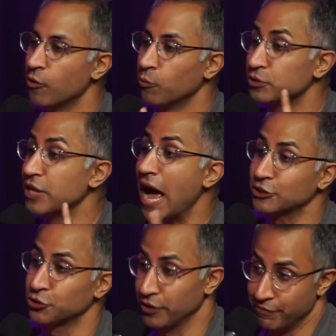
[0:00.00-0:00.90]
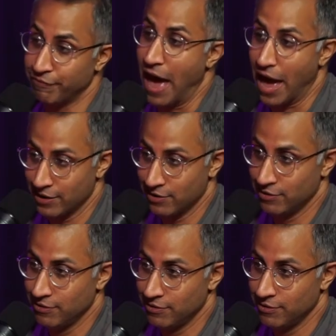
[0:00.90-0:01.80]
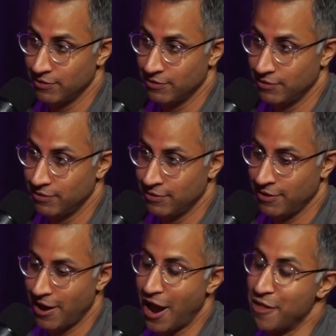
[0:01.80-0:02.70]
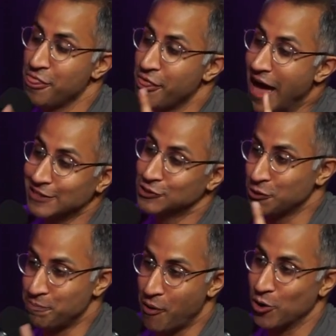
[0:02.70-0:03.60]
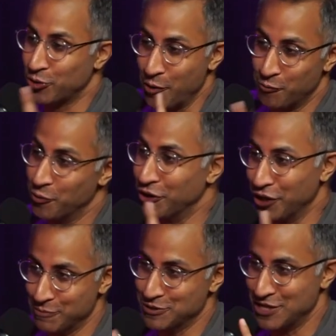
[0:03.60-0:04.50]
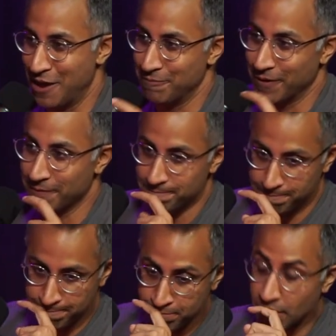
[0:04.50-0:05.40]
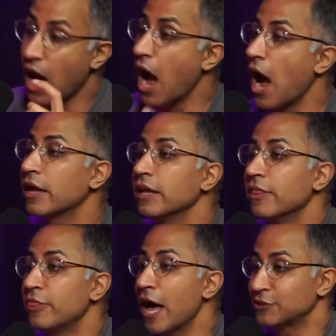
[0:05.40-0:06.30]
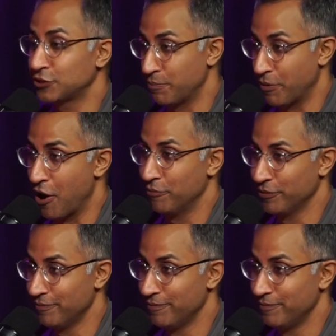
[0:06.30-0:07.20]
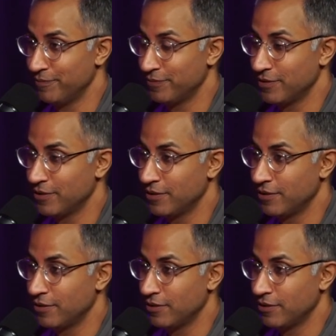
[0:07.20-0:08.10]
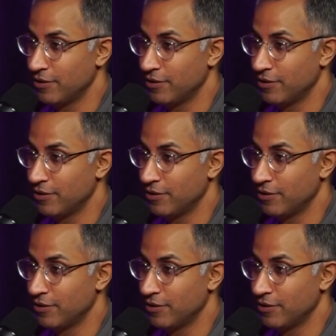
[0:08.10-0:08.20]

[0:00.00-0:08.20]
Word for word: was actually fat and that's the part that really and upset he didn't me. Get sent. I, that's the problem. What did he get to do in that